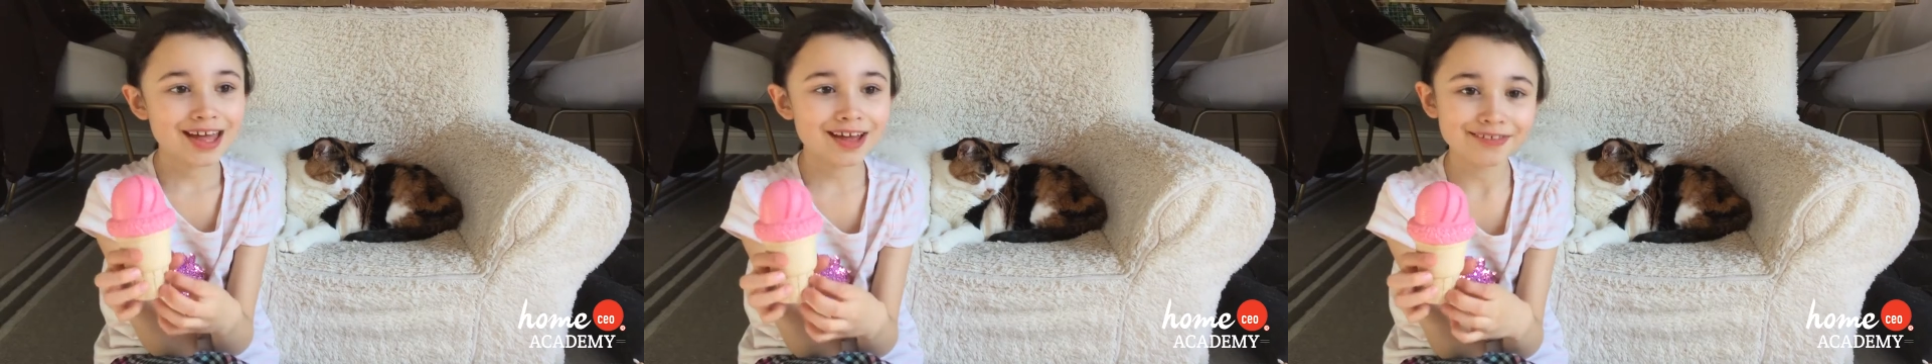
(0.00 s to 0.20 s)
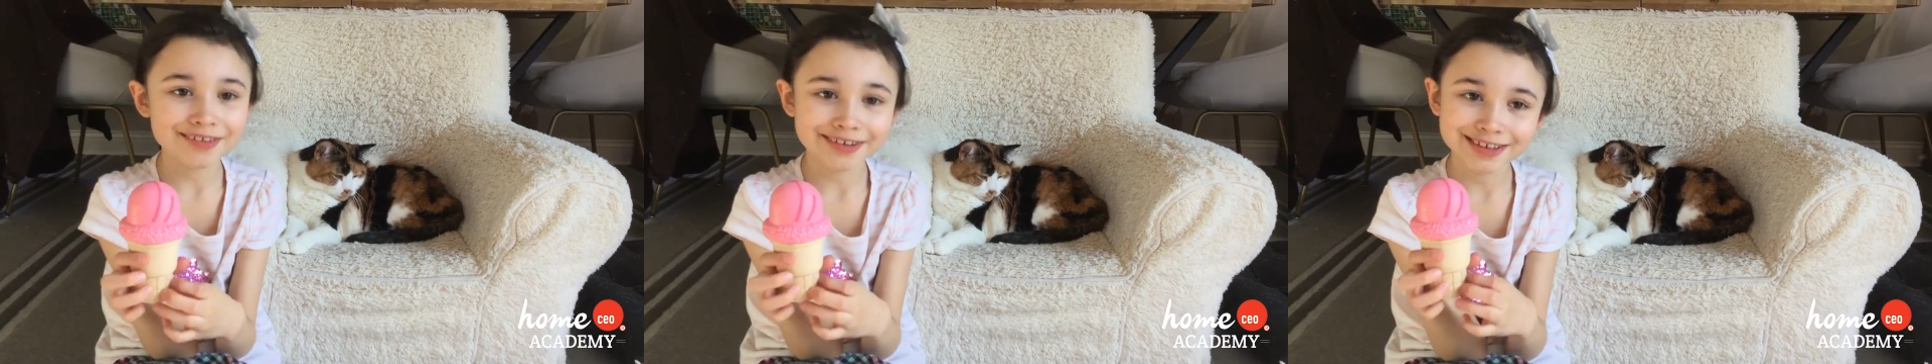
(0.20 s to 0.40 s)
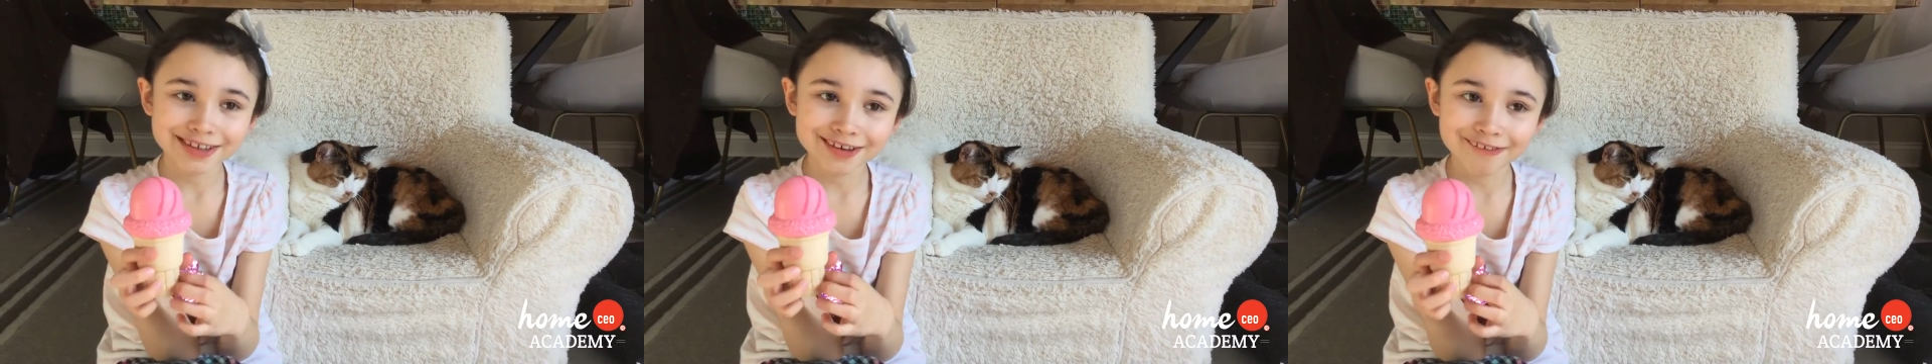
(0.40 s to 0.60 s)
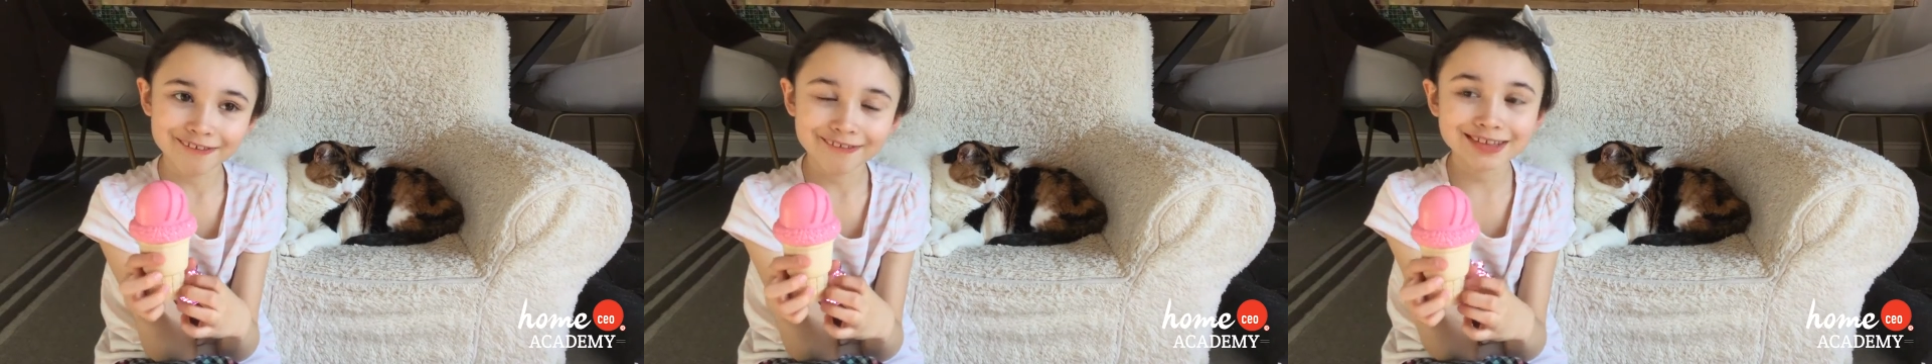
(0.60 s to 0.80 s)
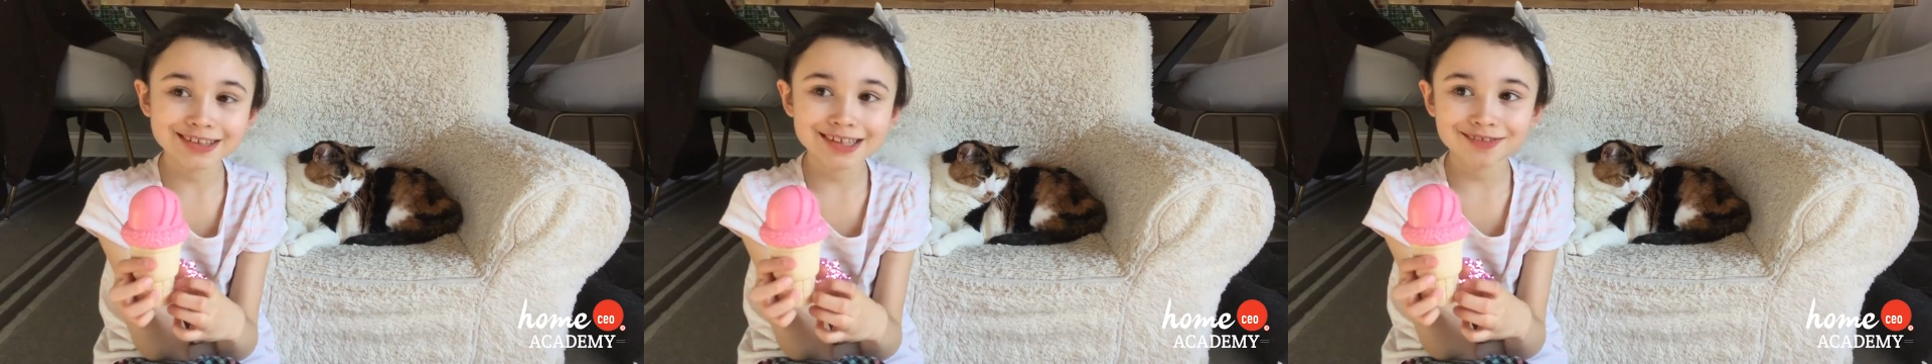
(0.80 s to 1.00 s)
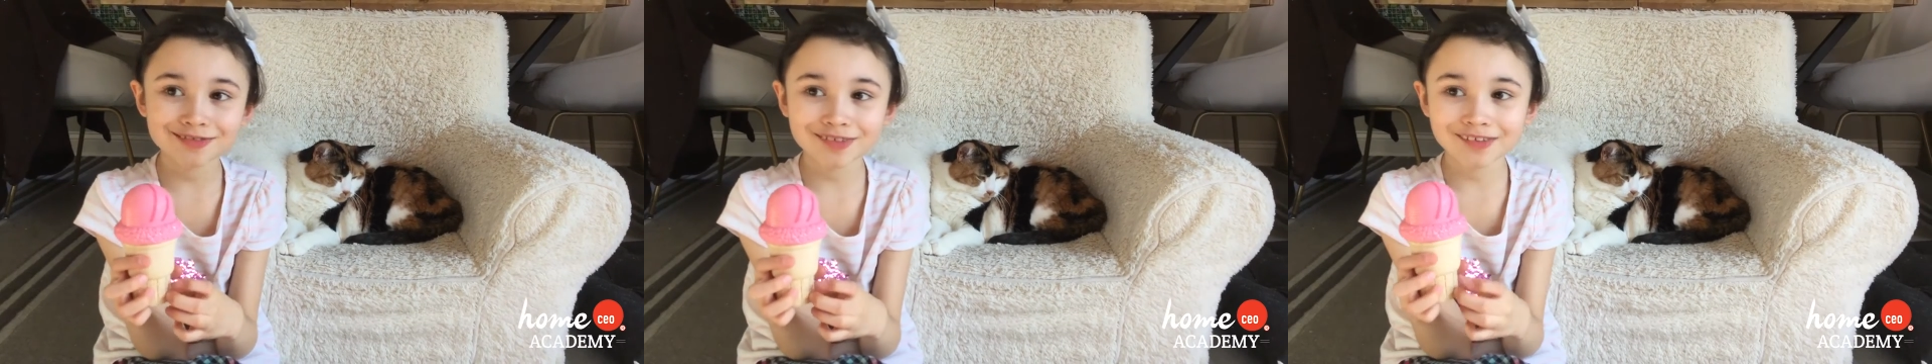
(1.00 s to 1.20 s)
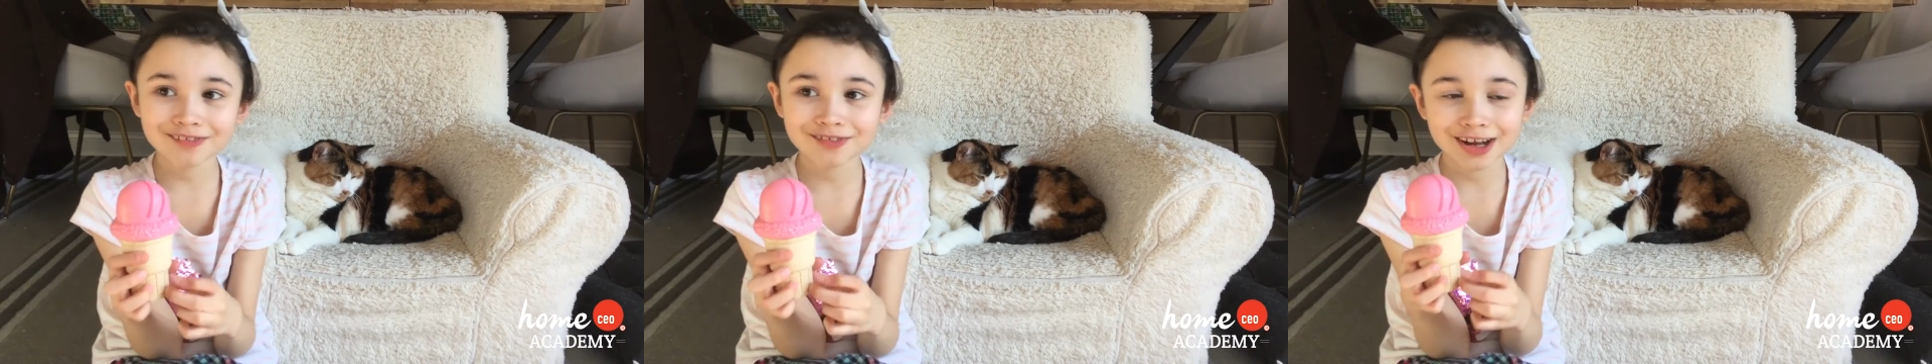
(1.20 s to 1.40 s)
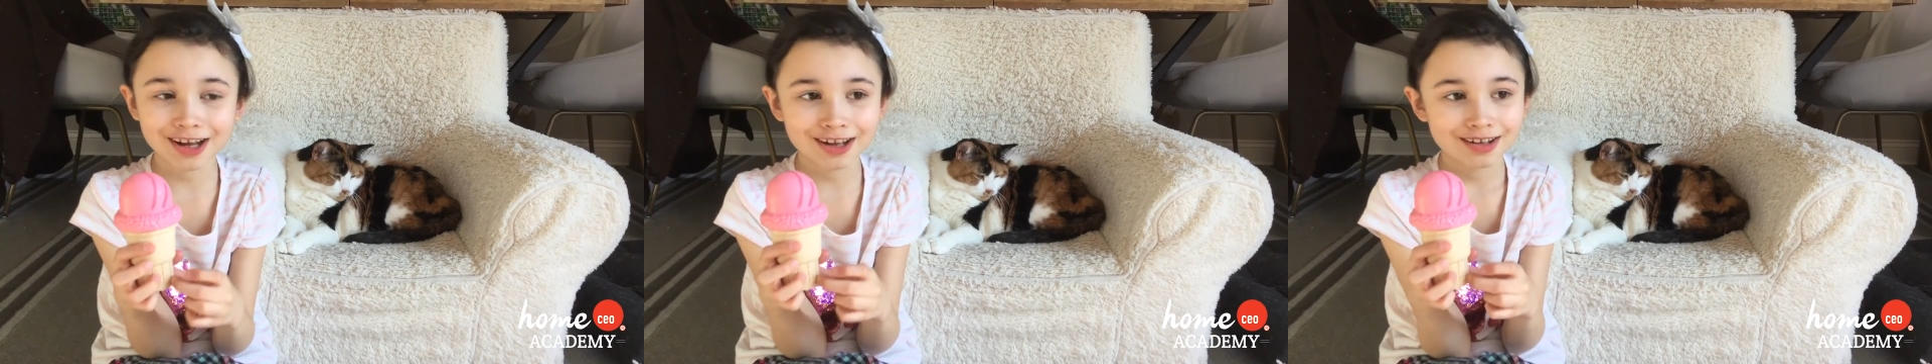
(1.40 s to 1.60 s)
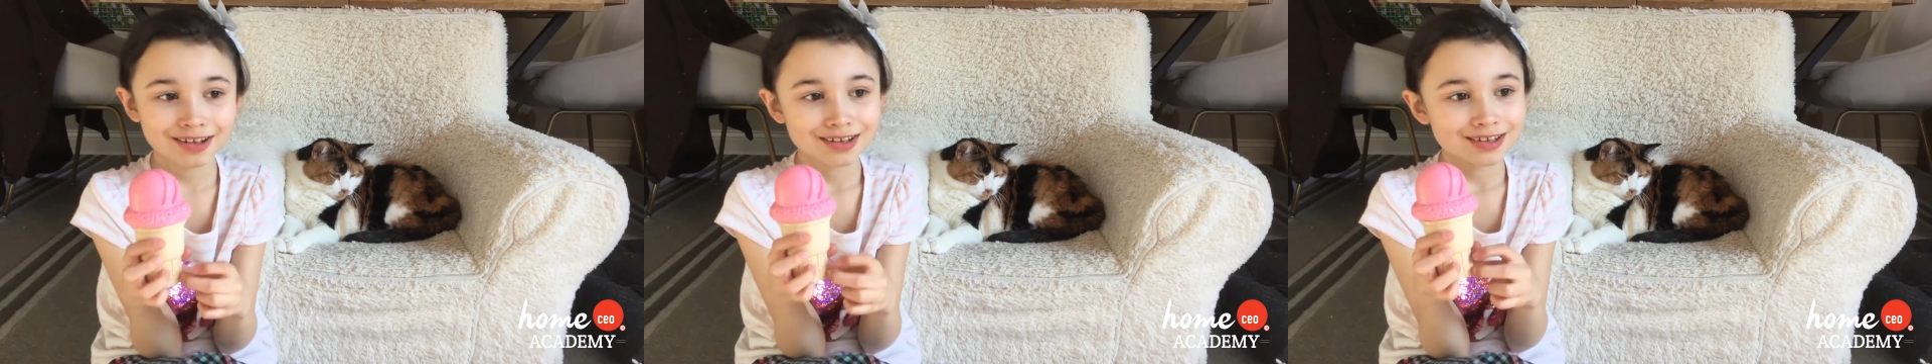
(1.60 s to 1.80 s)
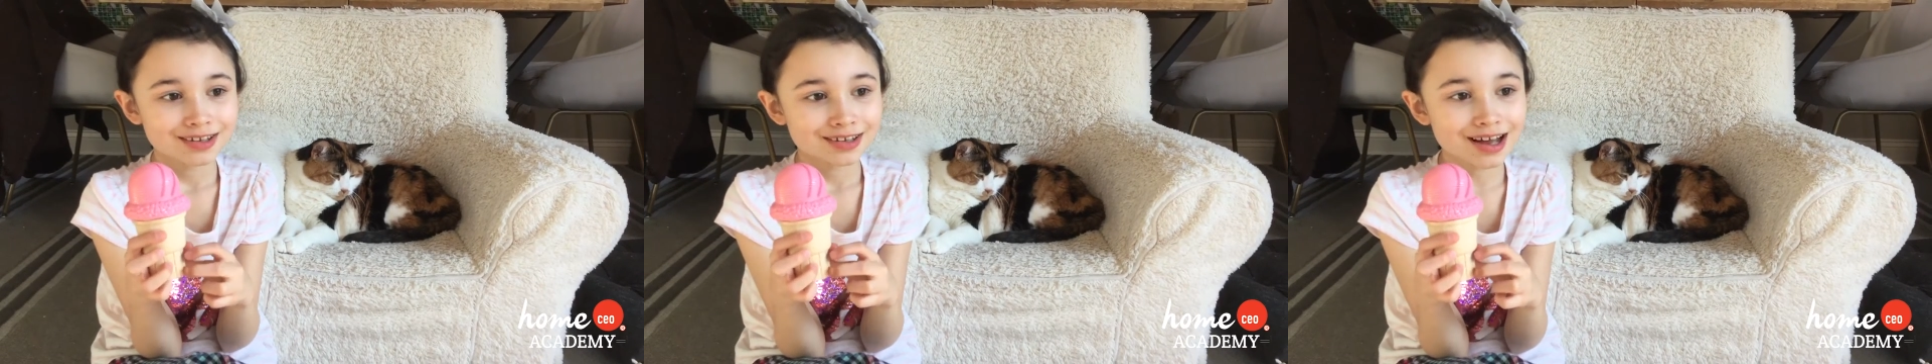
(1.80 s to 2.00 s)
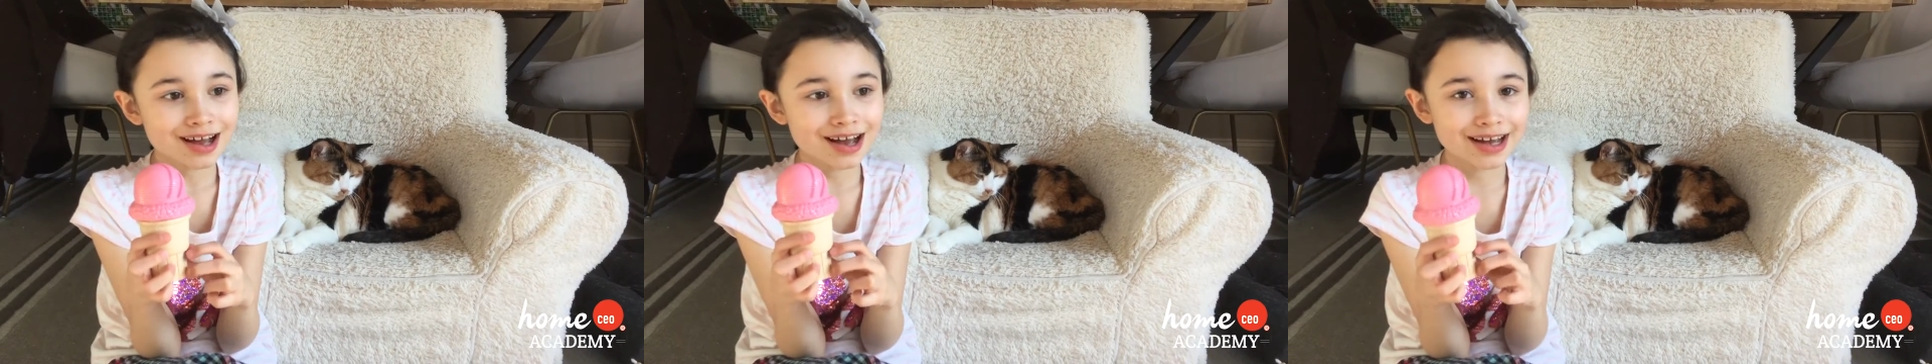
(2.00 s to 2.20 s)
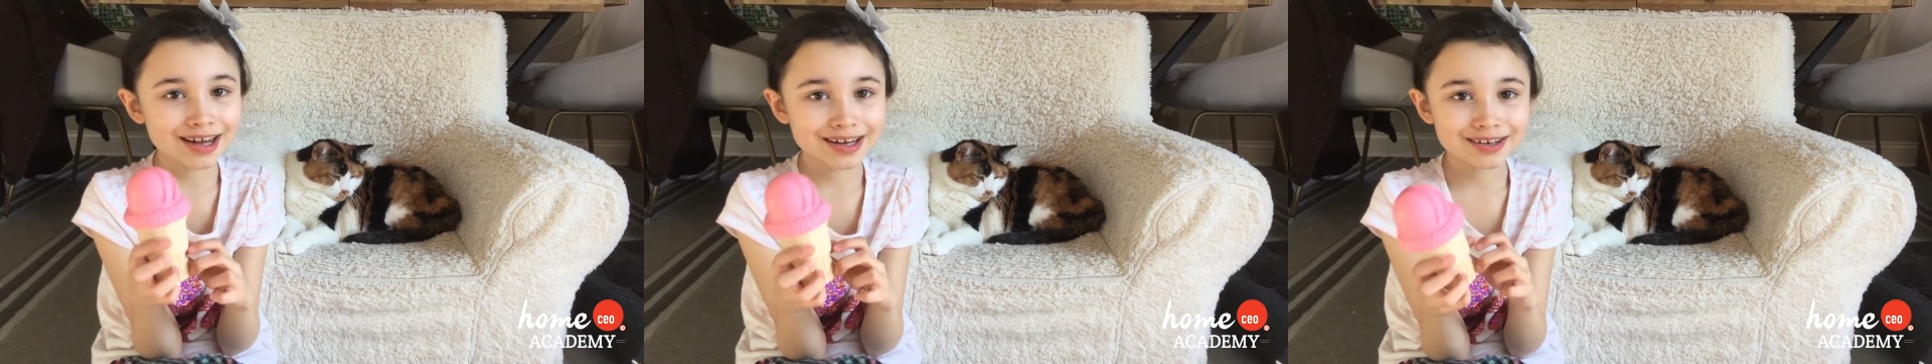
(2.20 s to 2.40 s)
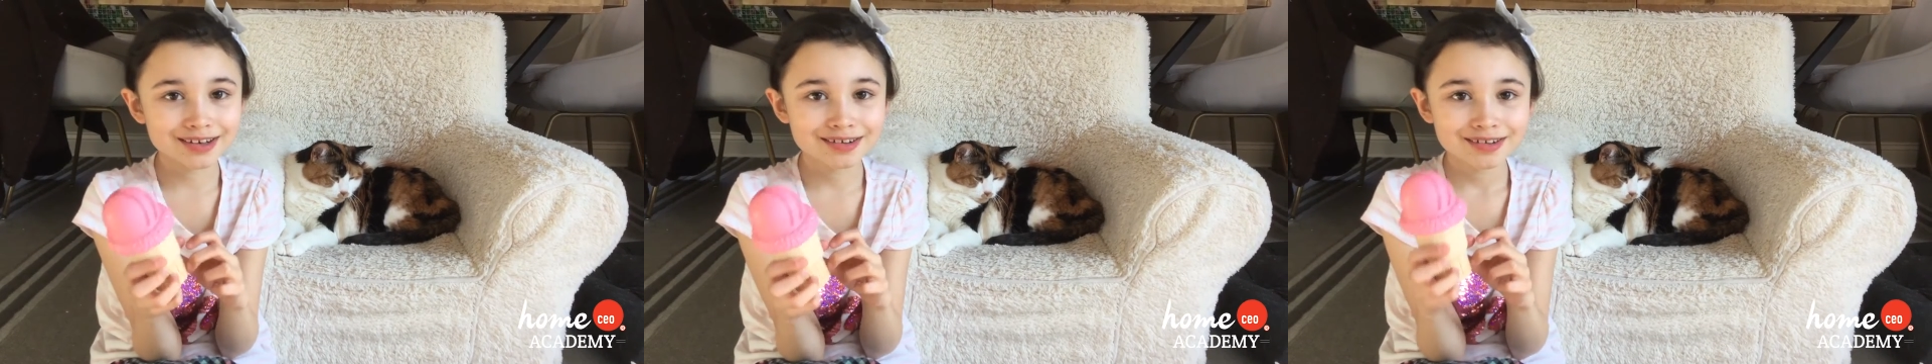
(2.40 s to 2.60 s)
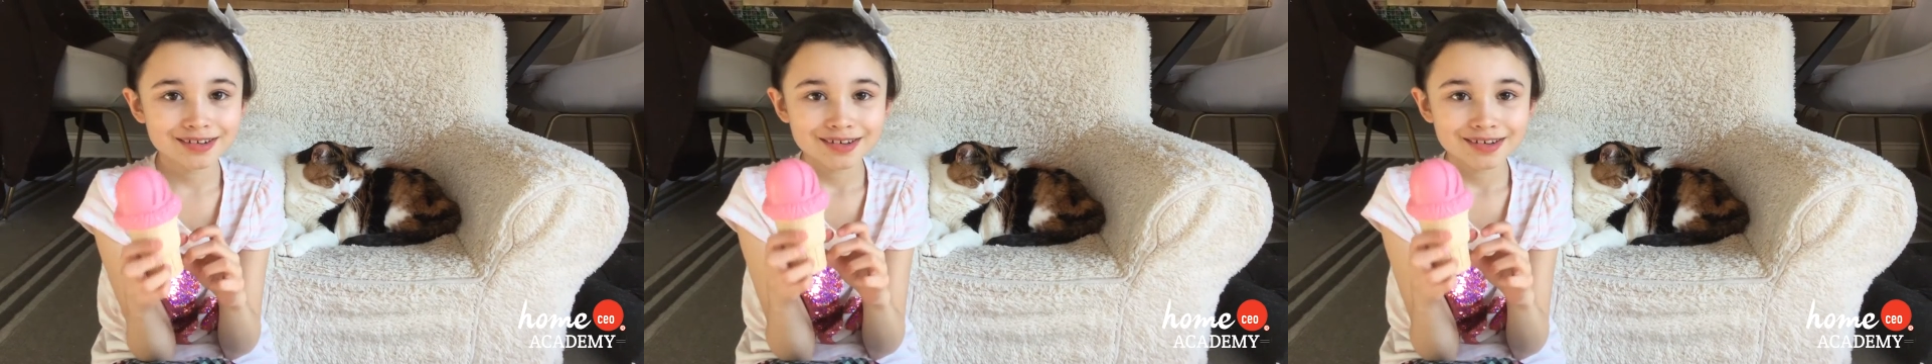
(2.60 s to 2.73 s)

If you do, what's your favorite kind?